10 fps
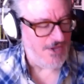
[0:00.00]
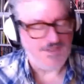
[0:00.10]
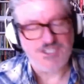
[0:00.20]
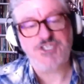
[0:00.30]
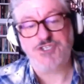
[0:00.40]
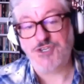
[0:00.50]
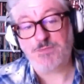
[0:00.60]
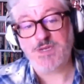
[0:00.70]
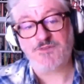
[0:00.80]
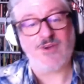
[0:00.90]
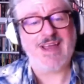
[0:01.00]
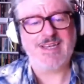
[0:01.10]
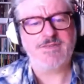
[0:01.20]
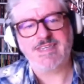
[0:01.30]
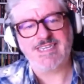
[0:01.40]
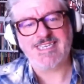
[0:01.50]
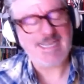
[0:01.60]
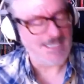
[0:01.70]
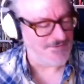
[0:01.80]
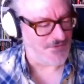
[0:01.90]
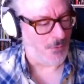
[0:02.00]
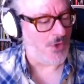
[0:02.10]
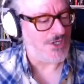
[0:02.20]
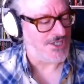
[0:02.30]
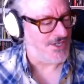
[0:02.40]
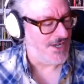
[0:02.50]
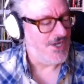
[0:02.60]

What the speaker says: The stupid friend of the detective, the Watson,